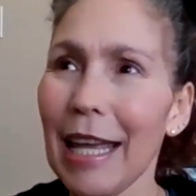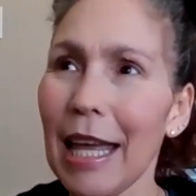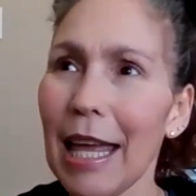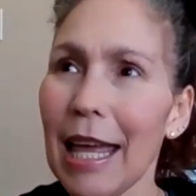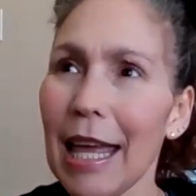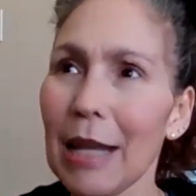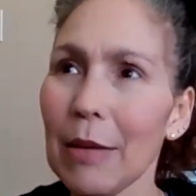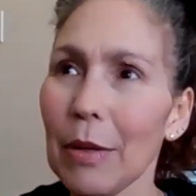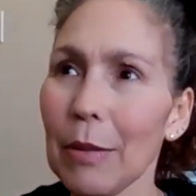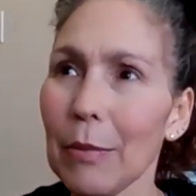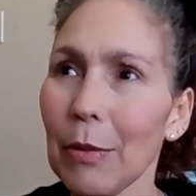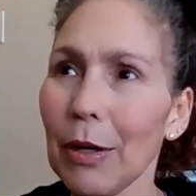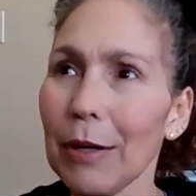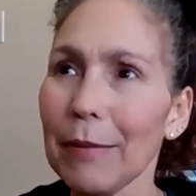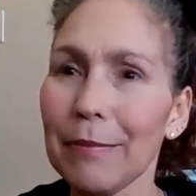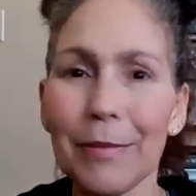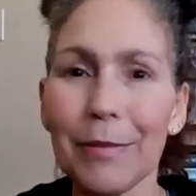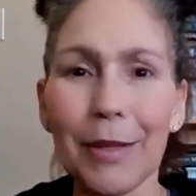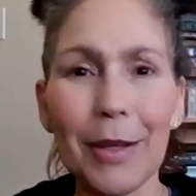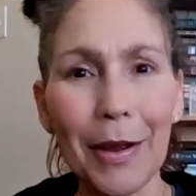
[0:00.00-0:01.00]
And one
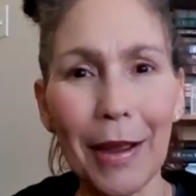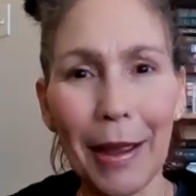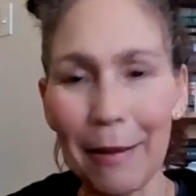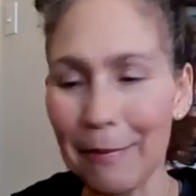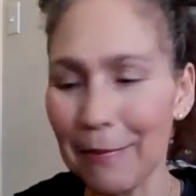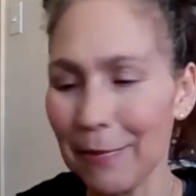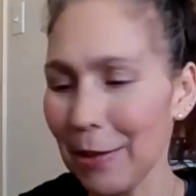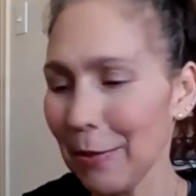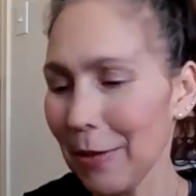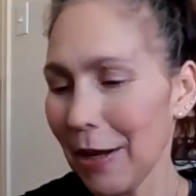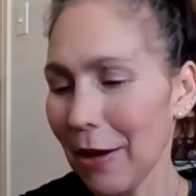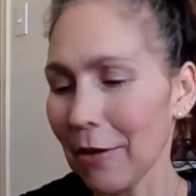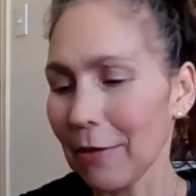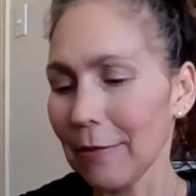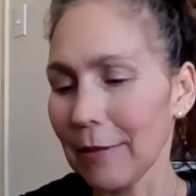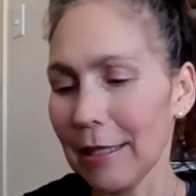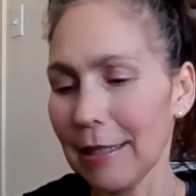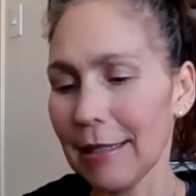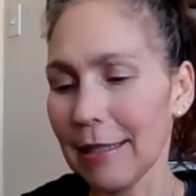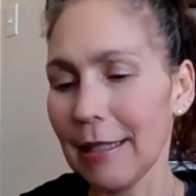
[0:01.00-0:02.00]
more. Okay, here we go.
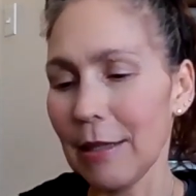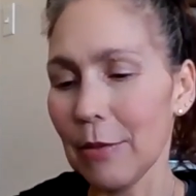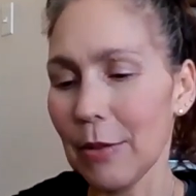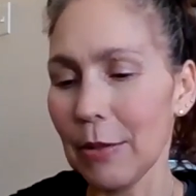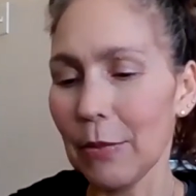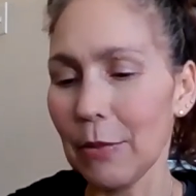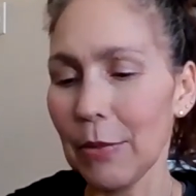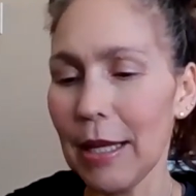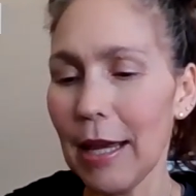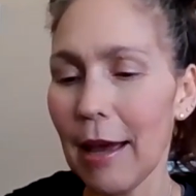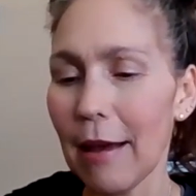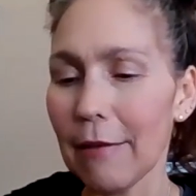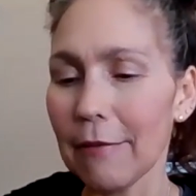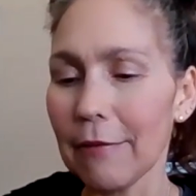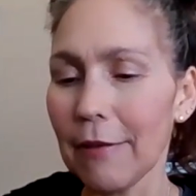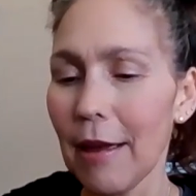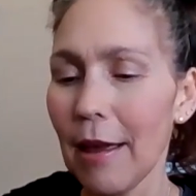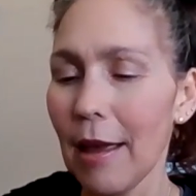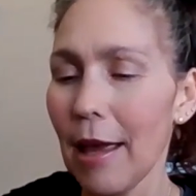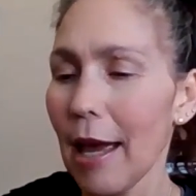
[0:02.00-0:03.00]
Let's see what we have.
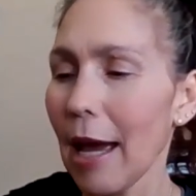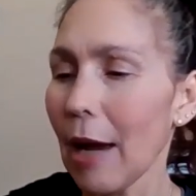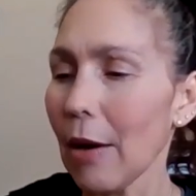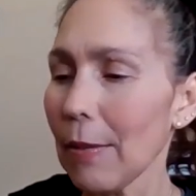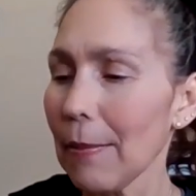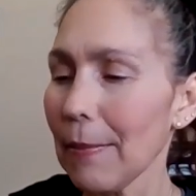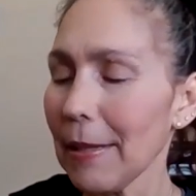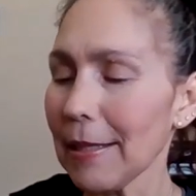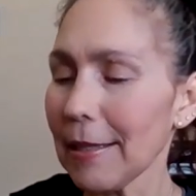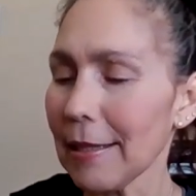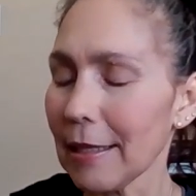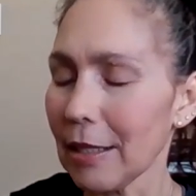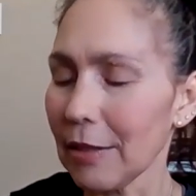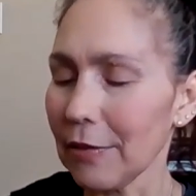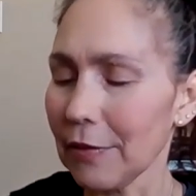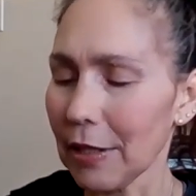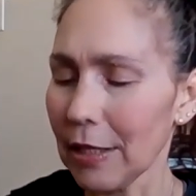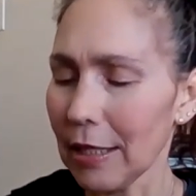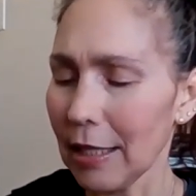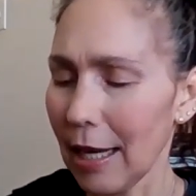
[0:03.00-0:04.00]
Our
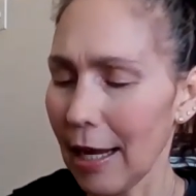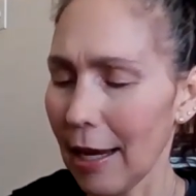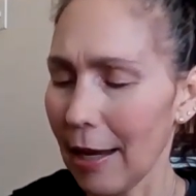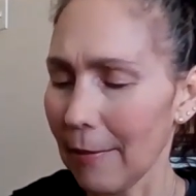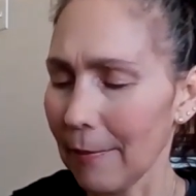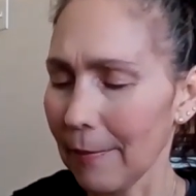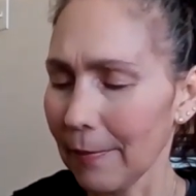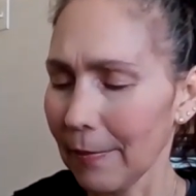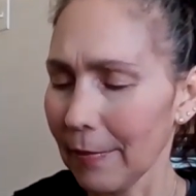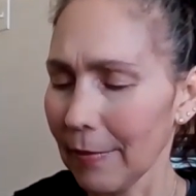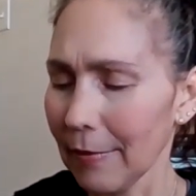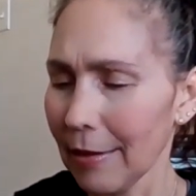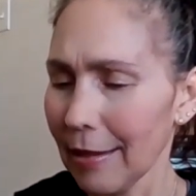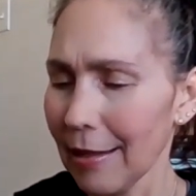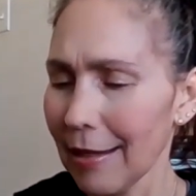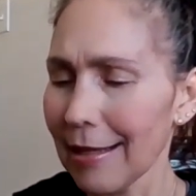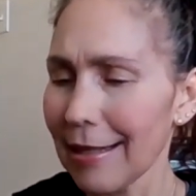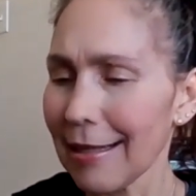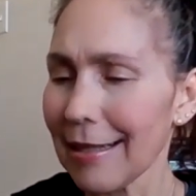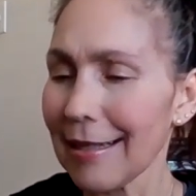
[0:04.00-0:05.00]
message for today
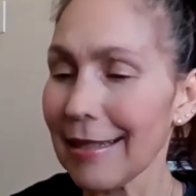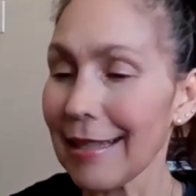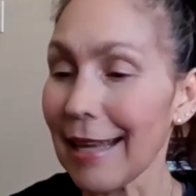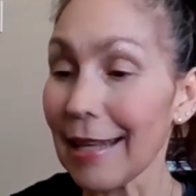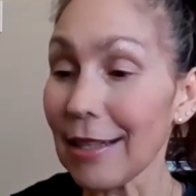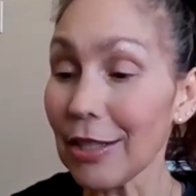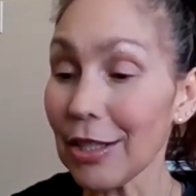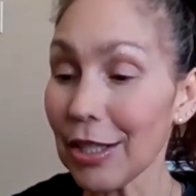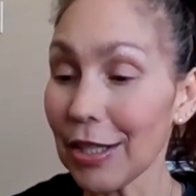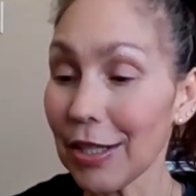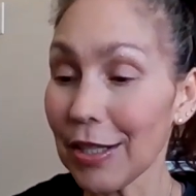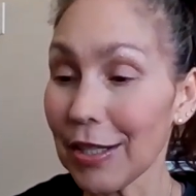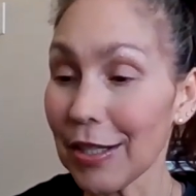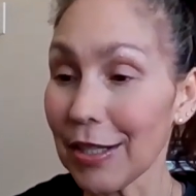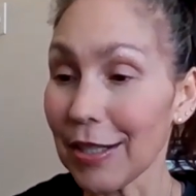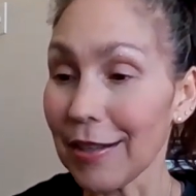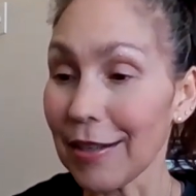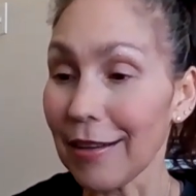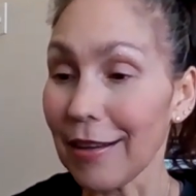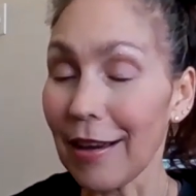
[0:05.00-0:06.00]

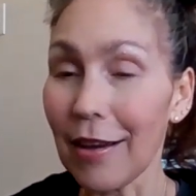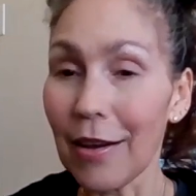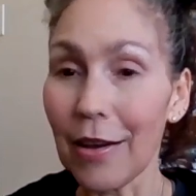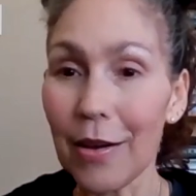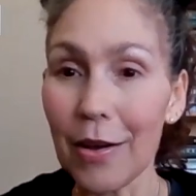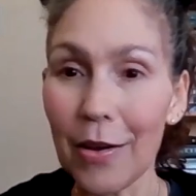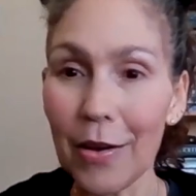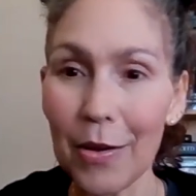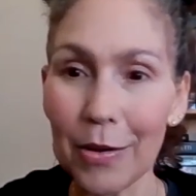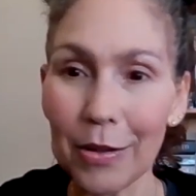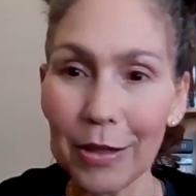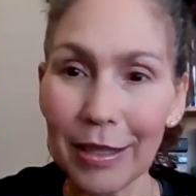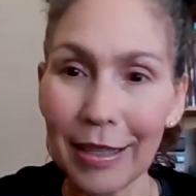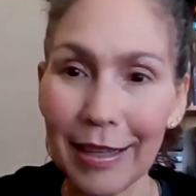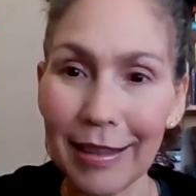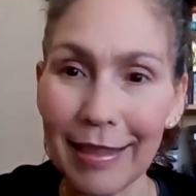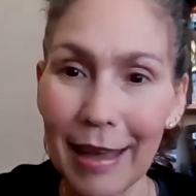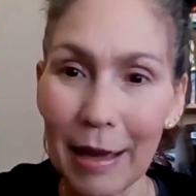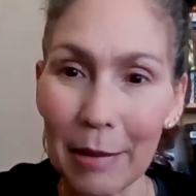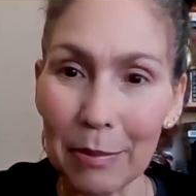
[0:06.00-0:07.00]
centered. Oh,
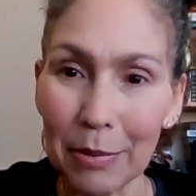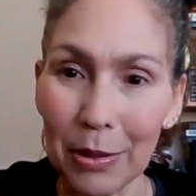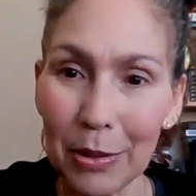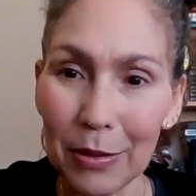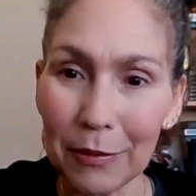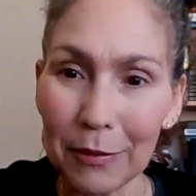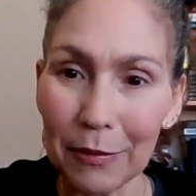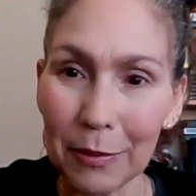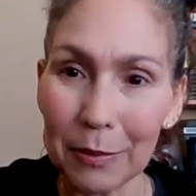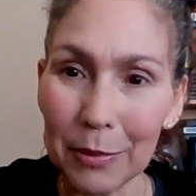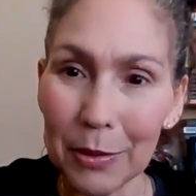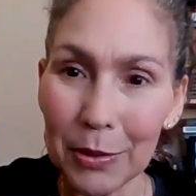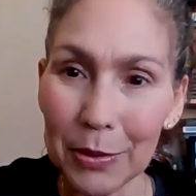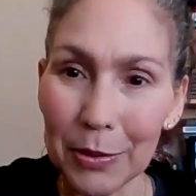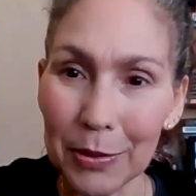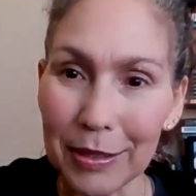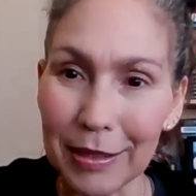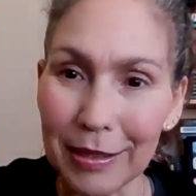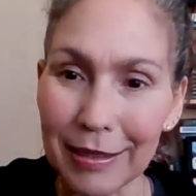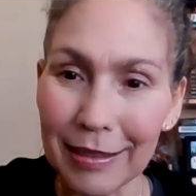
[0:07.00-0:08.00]
look at that beautiful
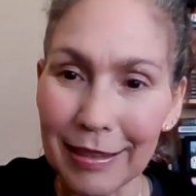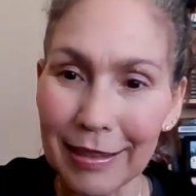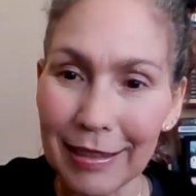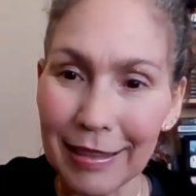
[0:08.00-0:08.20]
moon.